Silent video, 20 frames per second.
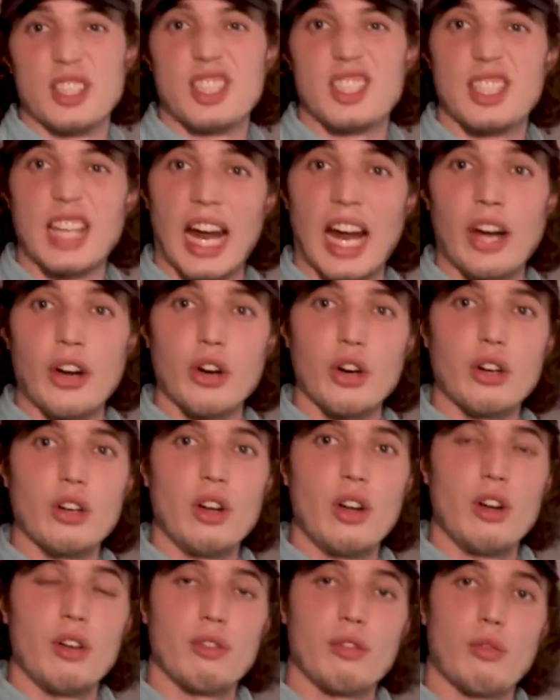standard
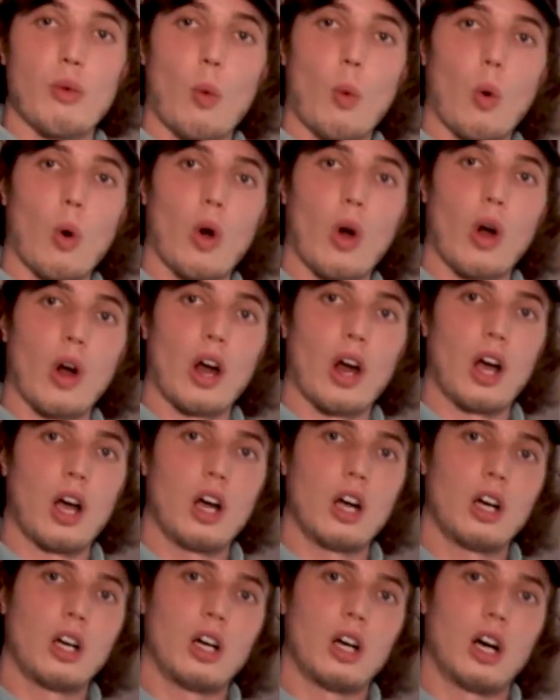for
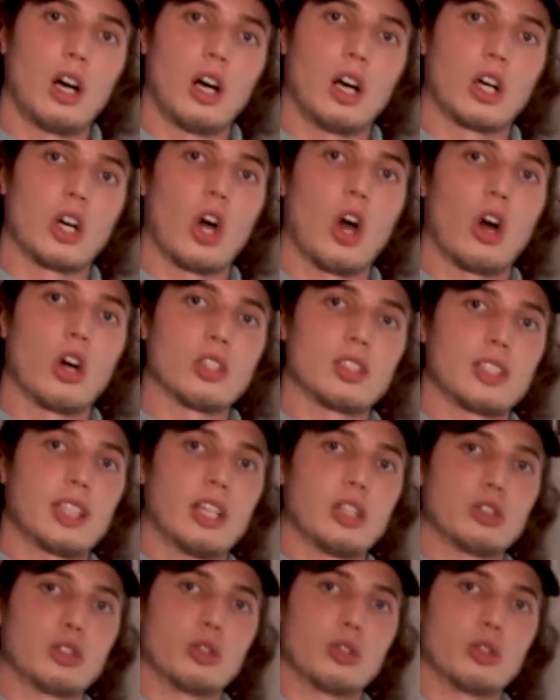a car sales